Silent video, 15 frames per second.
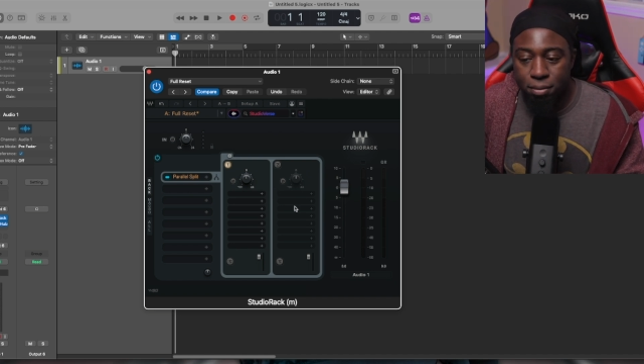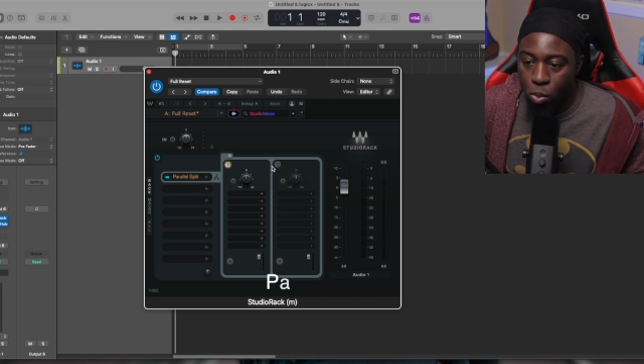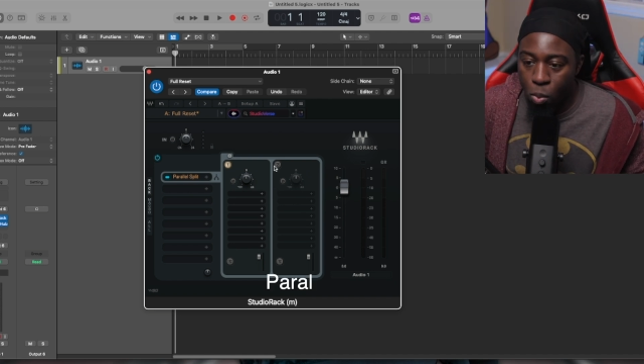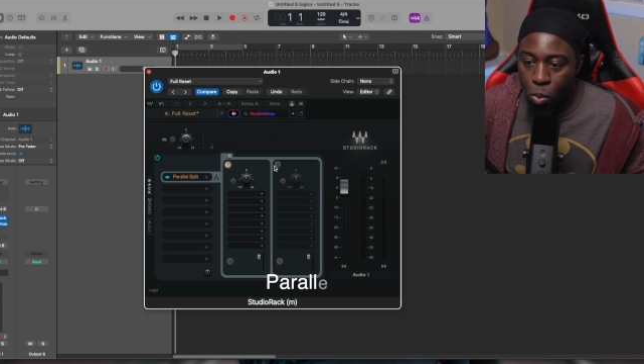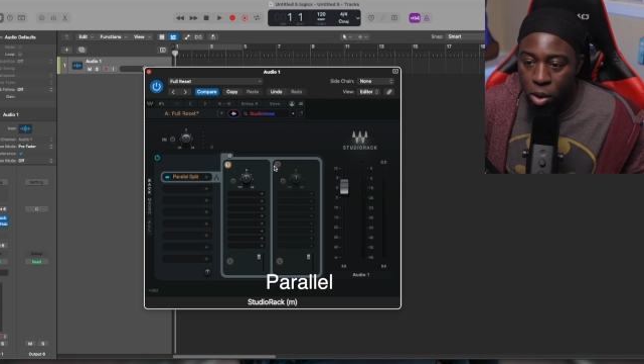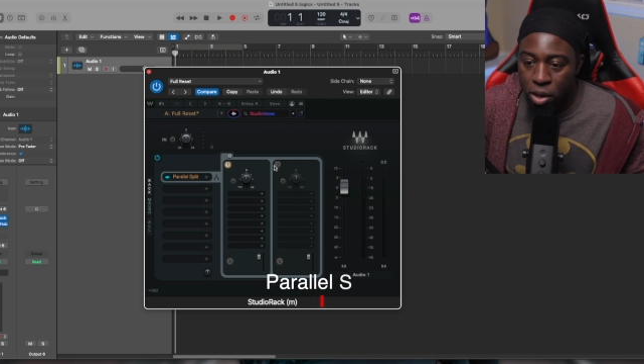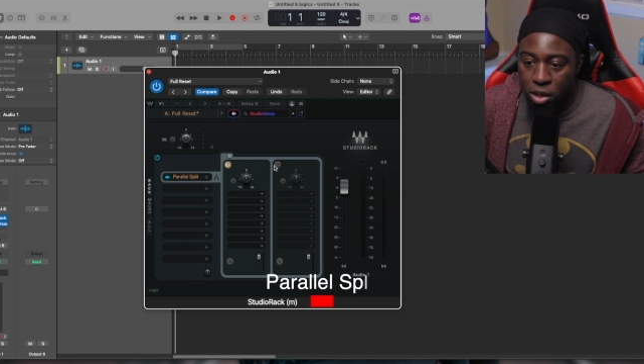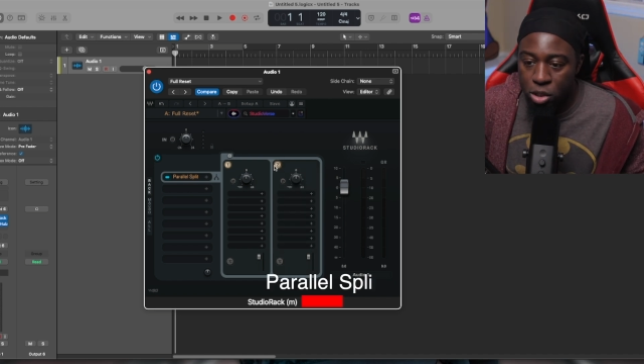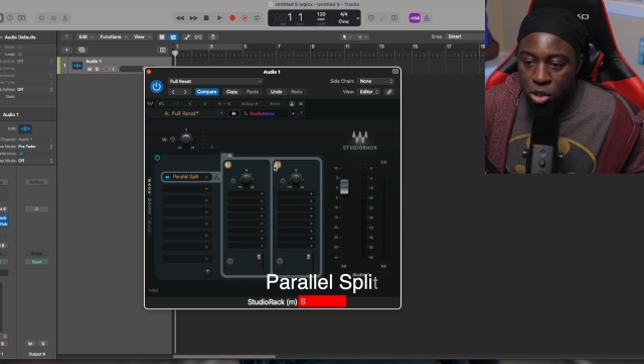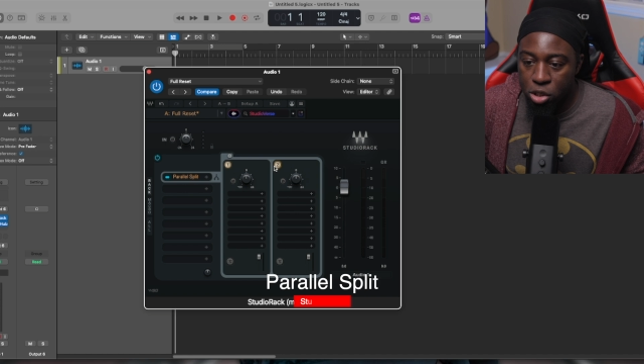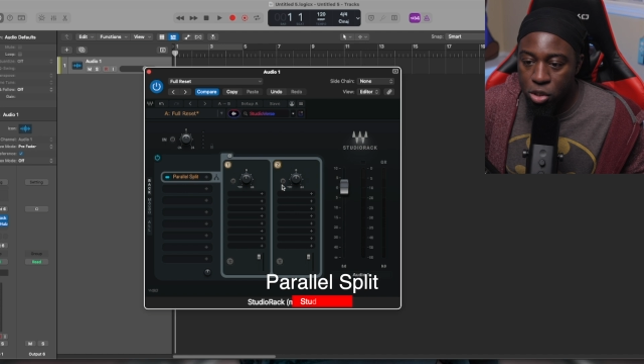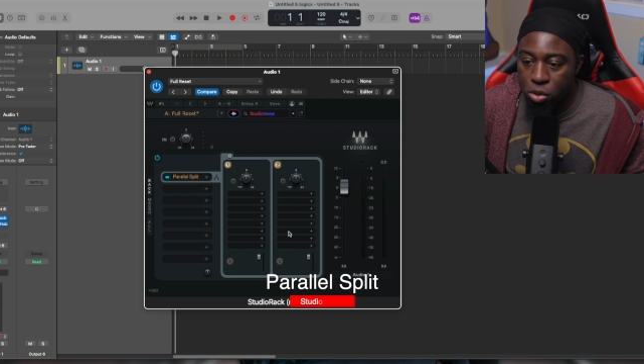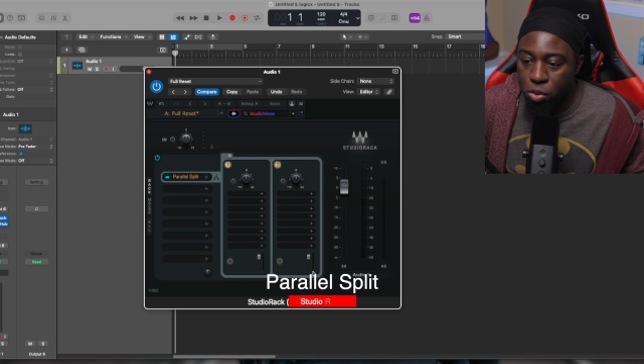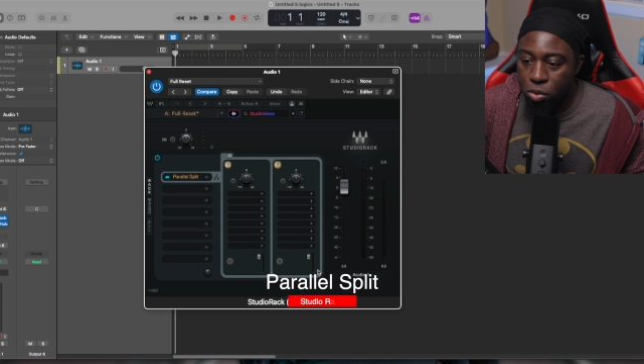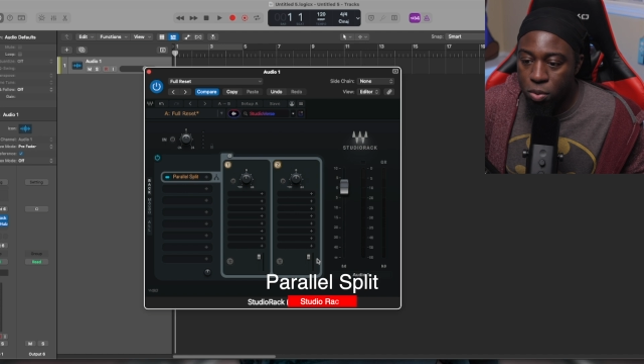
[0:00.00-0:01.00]
1 and
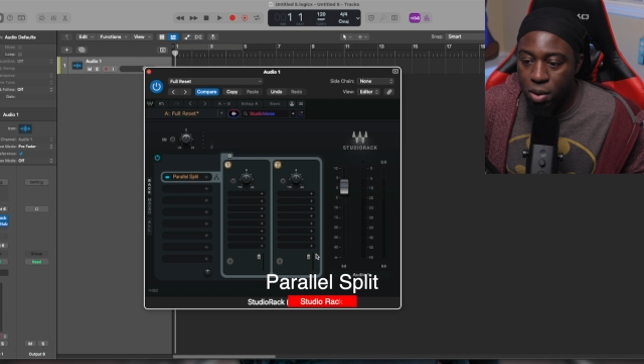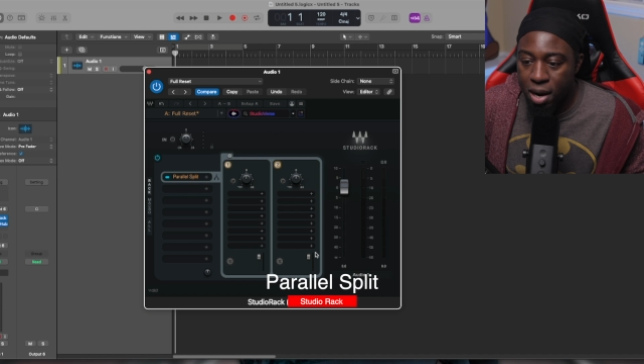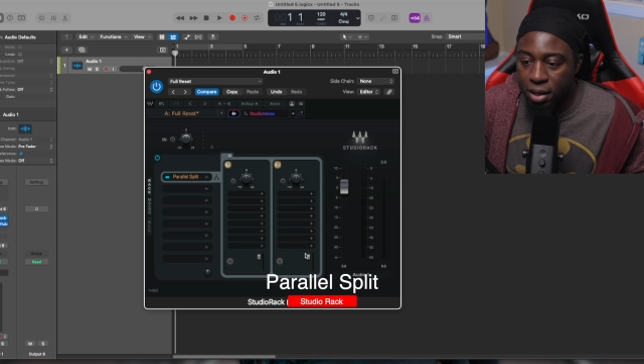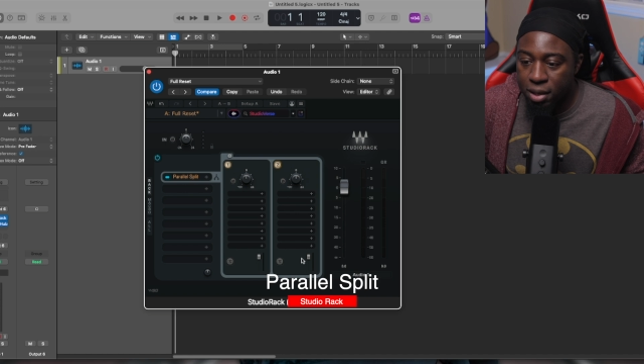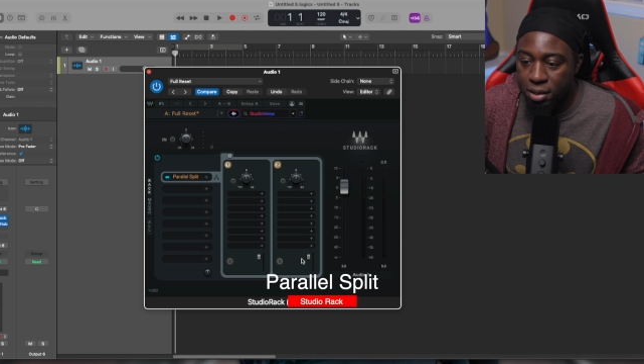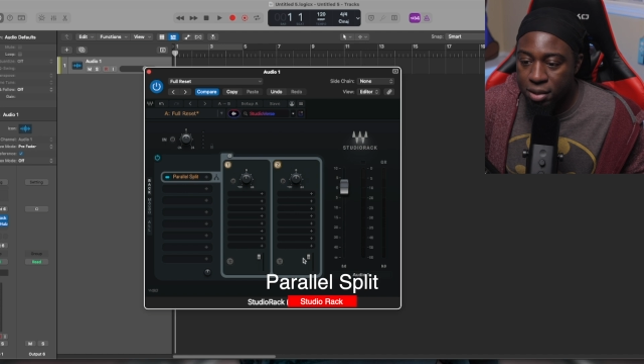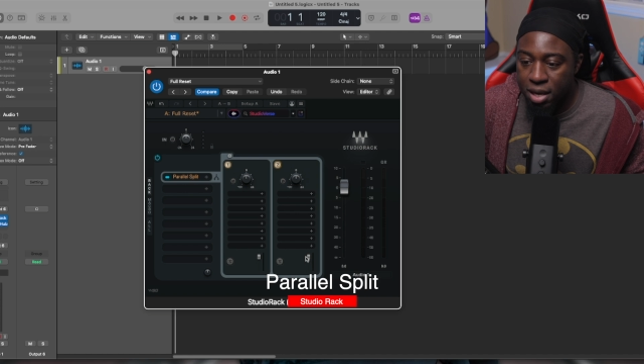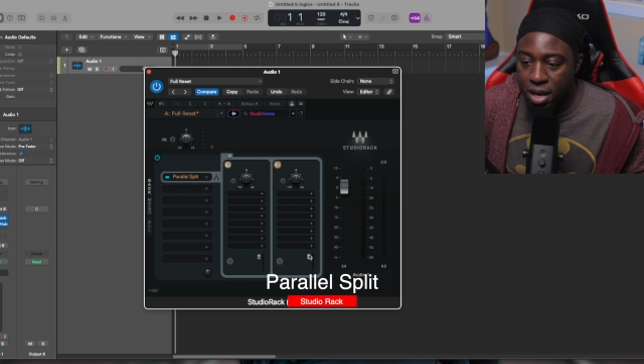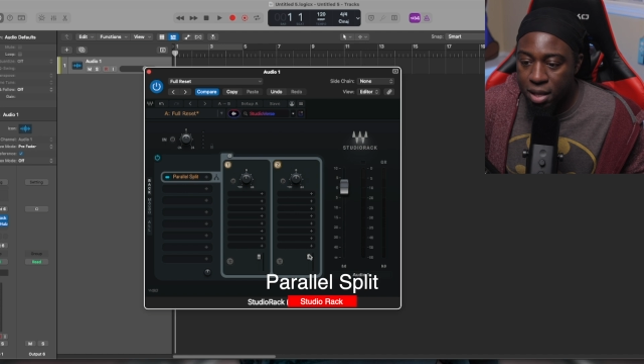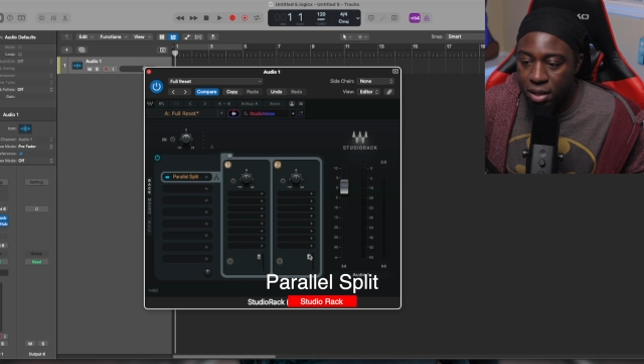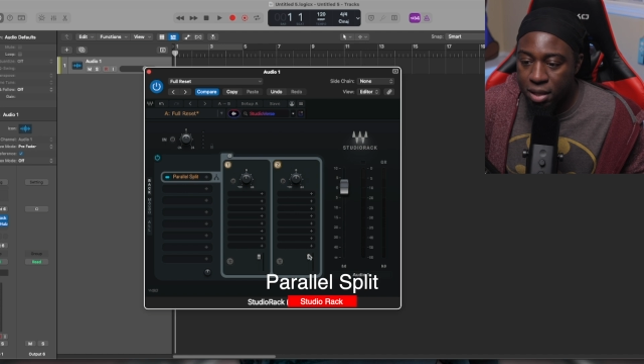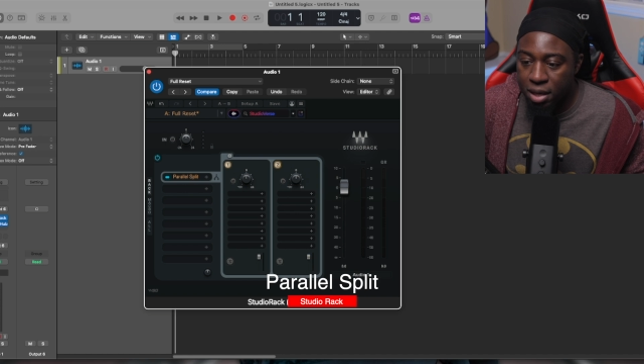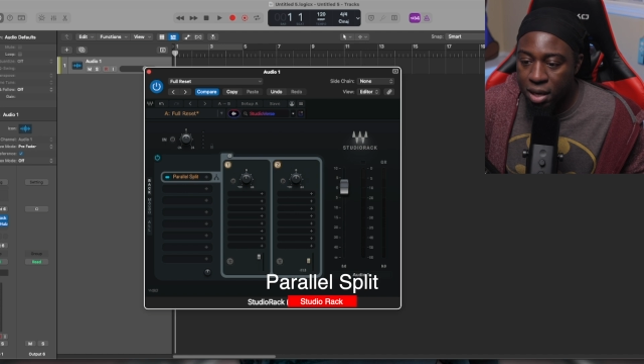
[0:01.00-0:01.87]
2, I can dial it